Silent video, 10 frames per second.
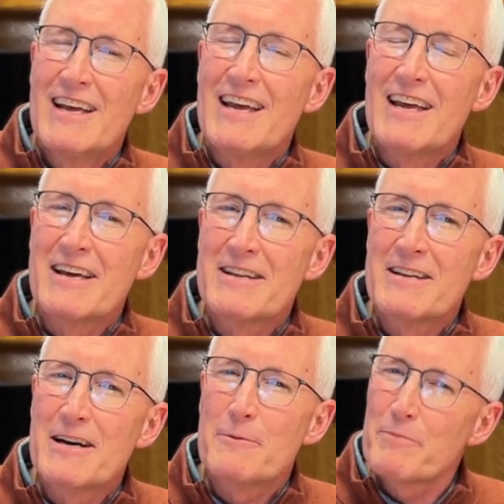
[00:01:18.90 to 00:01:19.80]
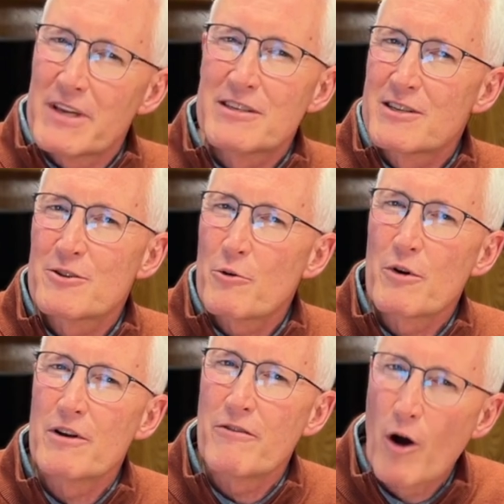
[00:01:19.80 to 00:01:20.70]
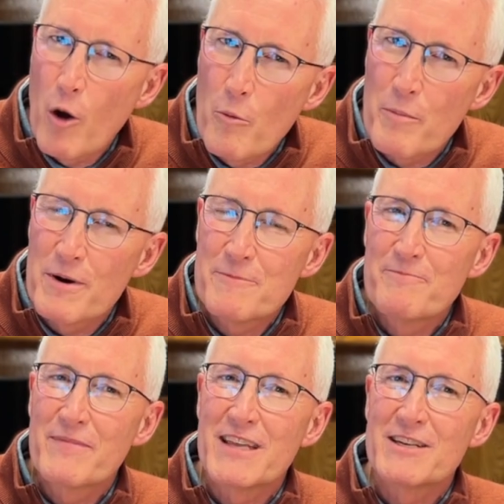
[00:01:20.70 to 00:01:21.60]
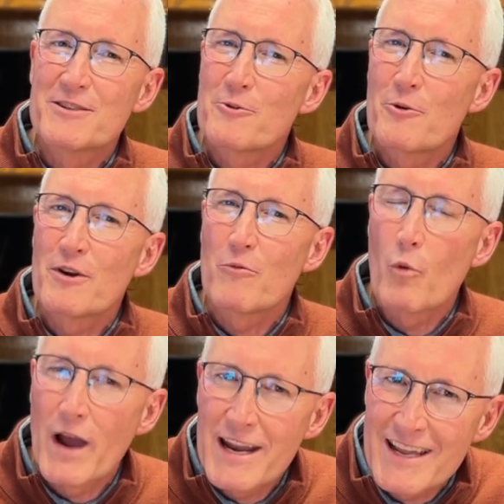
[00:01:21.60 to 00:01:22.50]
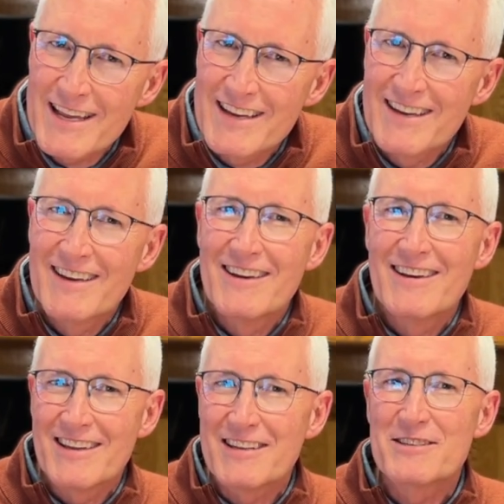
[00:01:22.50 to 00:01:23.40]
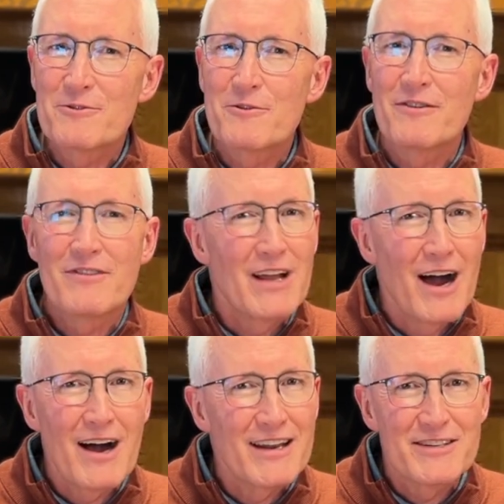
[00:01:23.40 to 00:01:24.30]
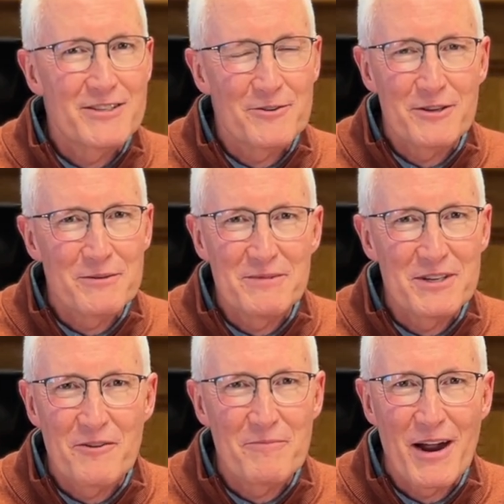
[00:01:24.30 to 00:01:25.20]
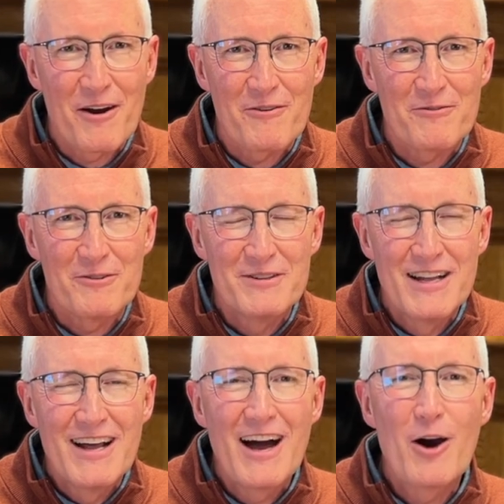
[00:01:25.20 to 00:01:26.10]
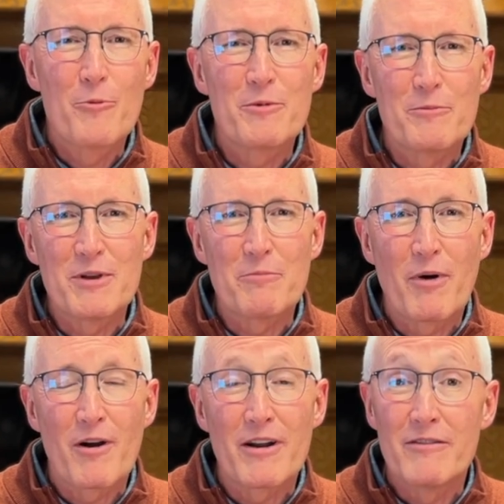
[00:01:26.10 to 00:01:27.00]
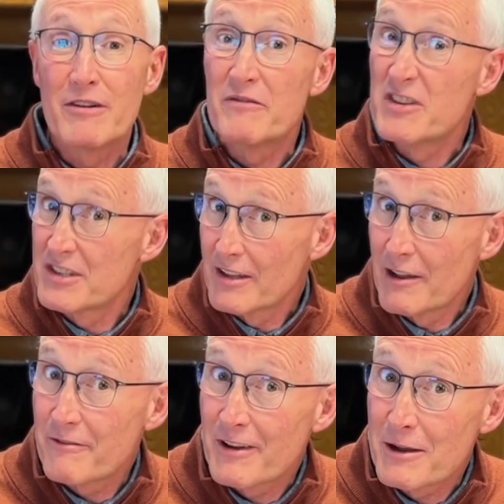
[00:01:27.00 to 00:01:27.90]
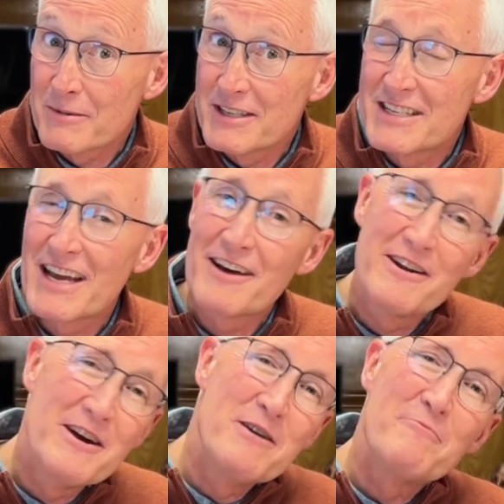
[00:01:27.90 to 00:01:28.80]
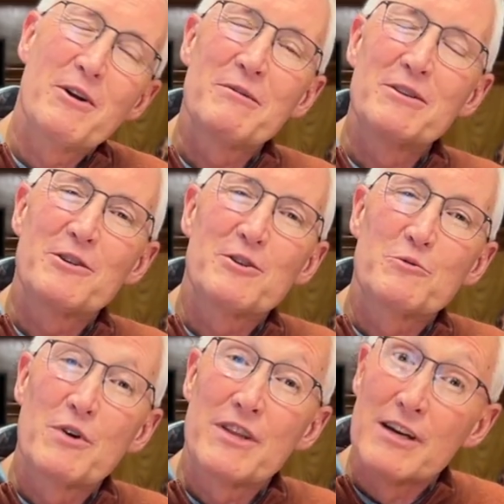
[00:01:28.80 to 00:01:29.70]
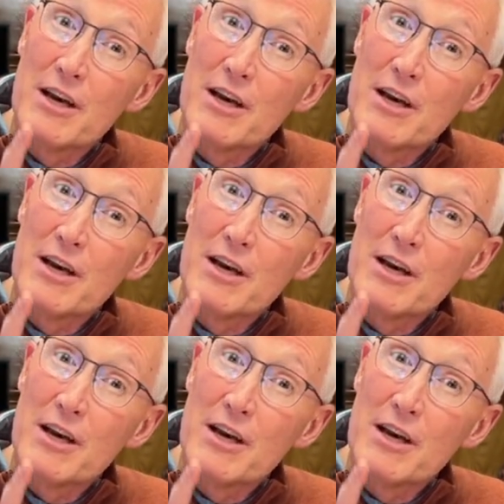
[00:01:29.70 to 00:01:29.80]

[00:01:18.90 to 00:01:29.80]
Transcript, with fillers: And uh, it's a story of hope and a story of waiting and a story of God showing himself powerful. I hope you'll be a part of it. If you still have family in town, bring them to church with you.